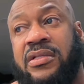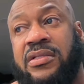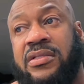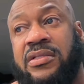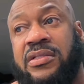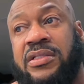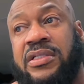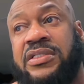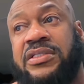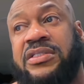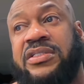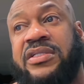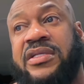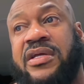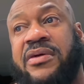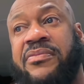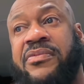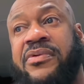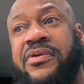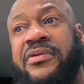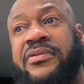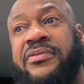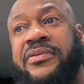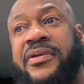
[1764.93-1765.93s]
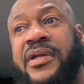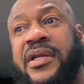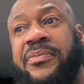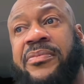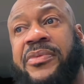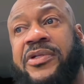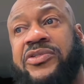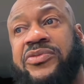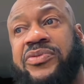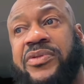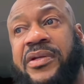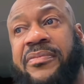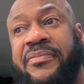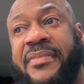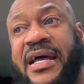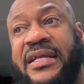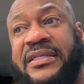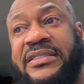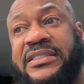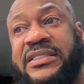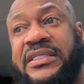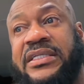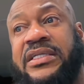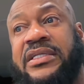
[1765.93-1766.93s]
this summer in between
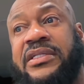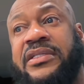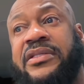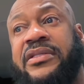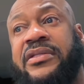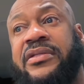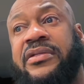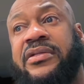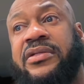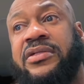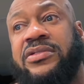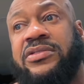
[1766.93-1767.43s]
my teeth,